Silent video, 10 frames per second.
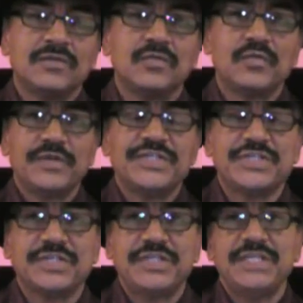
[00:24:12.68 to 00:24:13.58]
to
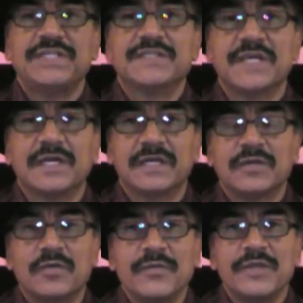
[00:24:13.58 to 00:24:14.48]
reach this
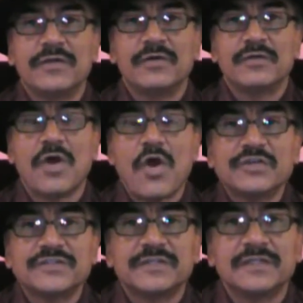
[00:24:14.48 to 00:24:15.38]
community of
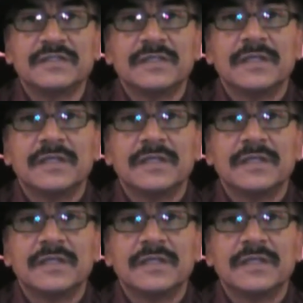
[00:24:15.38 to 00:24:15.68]
Oxnard,